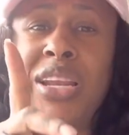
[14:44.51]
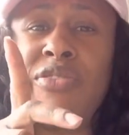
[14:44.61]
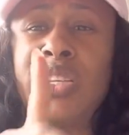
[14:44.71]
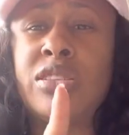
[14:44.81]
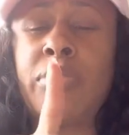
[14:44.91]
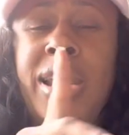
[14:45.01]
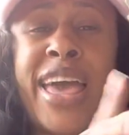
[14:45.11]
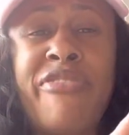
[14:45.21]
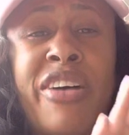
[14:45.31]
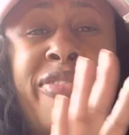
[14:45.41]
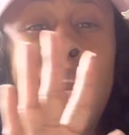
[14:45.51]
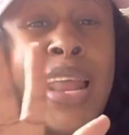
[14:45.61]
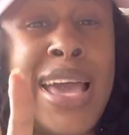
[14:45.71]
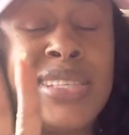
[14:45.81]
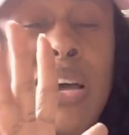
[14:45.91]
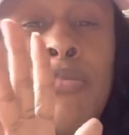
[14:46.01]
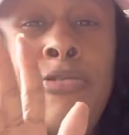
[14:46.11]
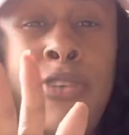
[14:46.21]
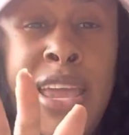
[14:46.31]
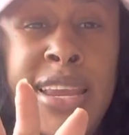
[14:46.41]
live in some life of lies
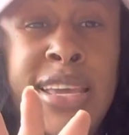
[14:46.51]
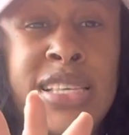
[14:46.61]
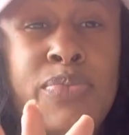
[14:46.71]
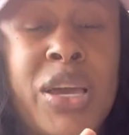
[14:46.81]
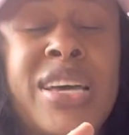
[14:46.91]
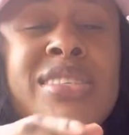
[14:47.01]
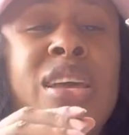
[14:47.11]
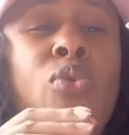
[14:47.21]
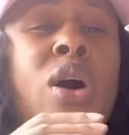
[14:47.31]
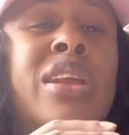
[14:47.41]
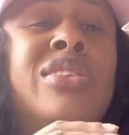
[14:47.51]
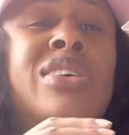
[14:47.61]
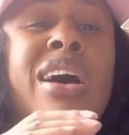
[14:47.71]
and fakeness, because they want